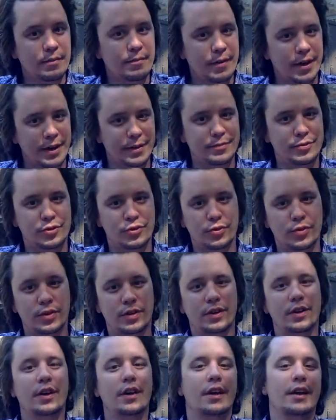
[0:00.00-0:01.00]
My name's
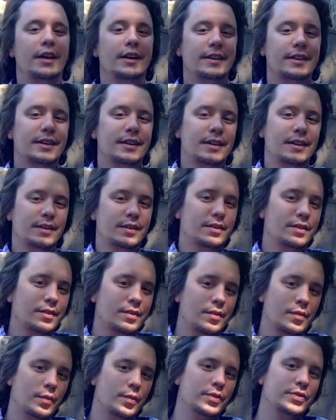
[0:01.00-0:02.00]
Jordan.
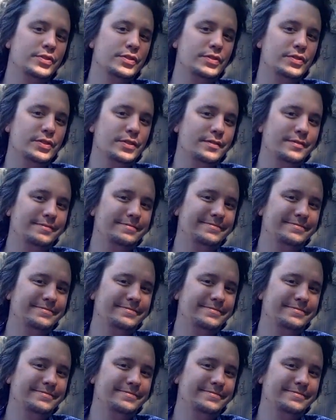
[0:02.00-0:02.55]
We'll see you soon.